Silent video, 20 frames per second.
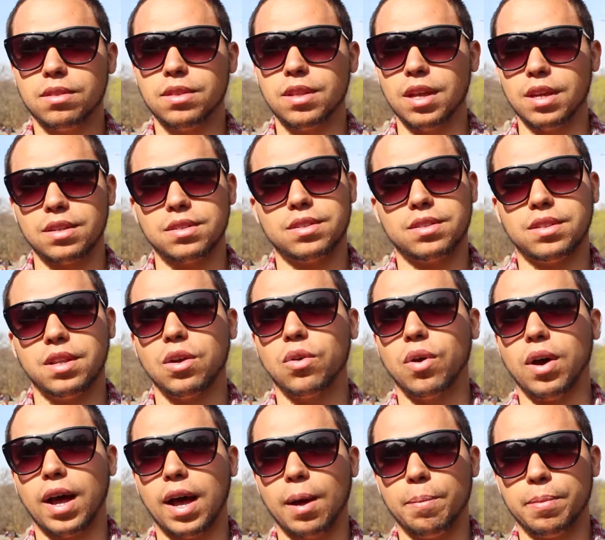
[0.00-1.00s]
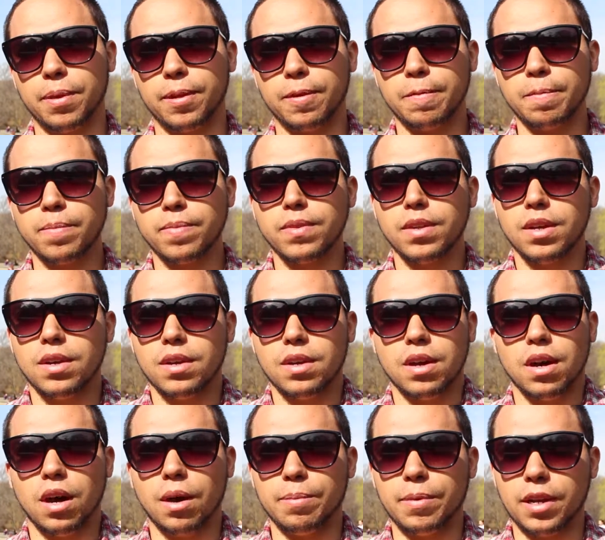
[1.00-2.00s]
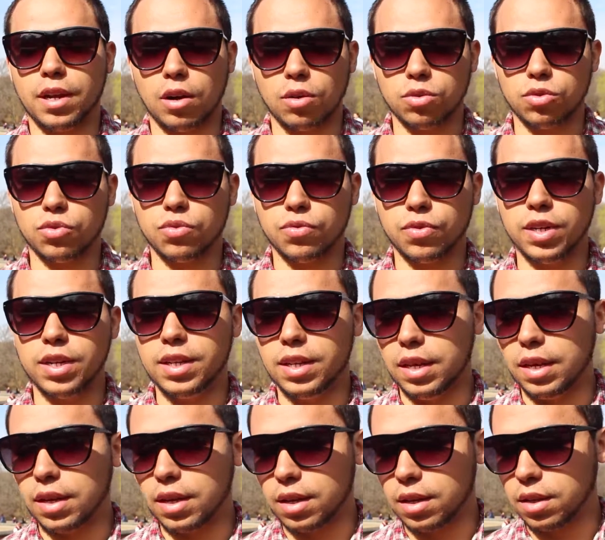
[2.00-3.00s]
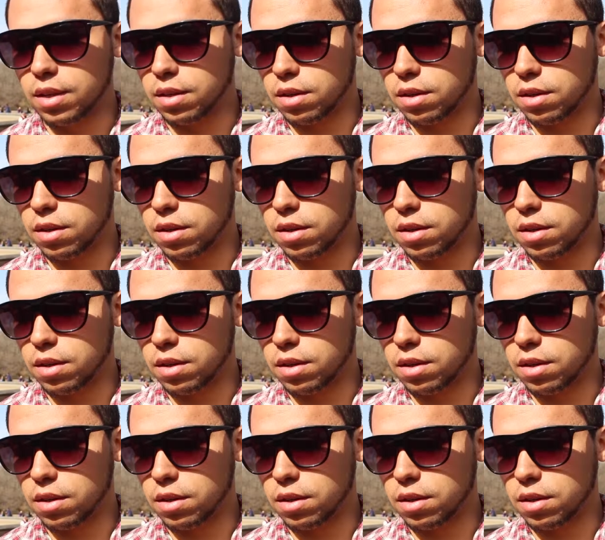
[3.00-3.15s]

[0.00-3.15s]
Things still happen. I mean, I was reading